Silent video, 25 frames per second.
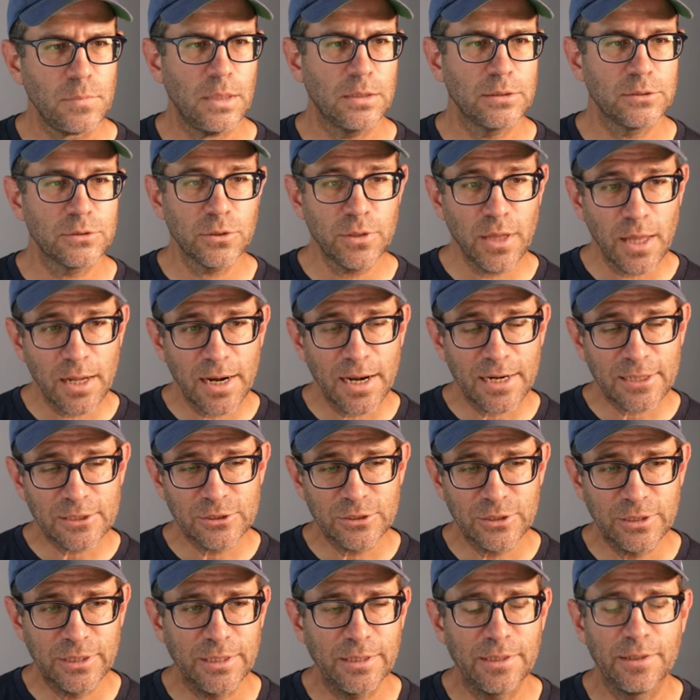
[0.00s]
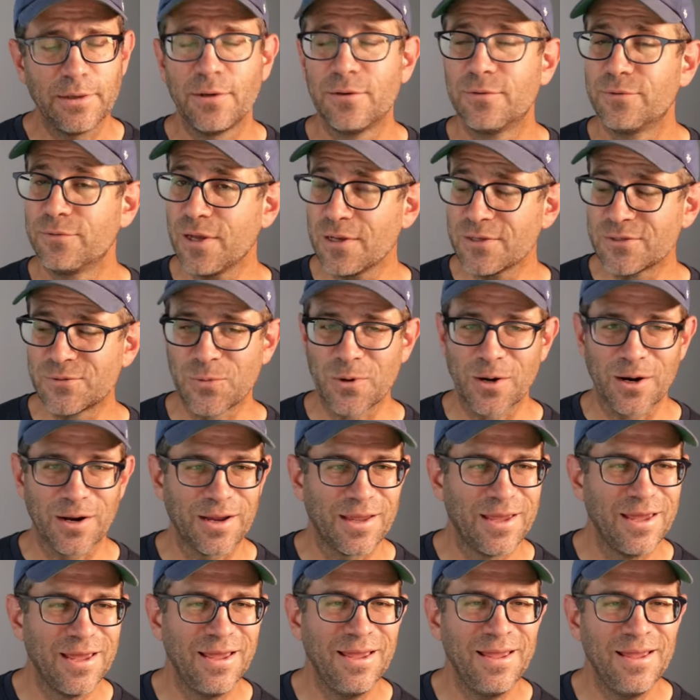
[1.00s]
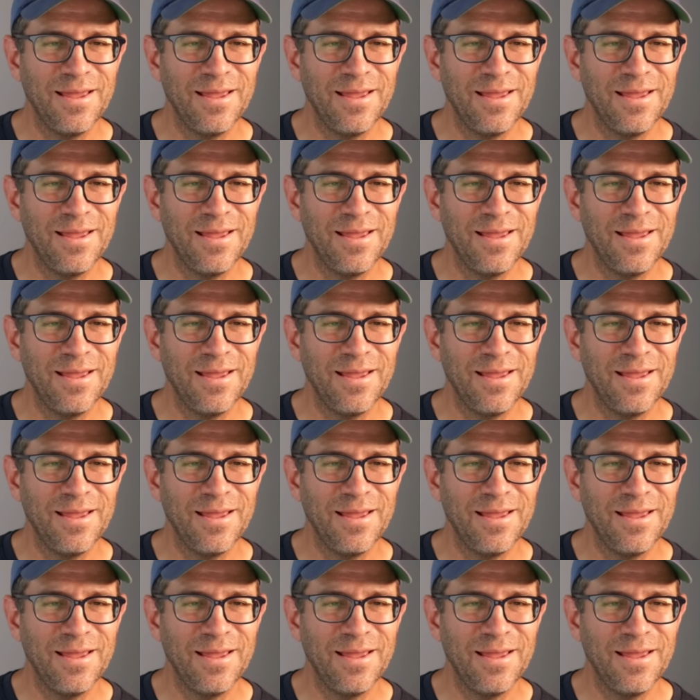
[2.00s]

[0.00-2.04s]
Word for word: And so that actually does work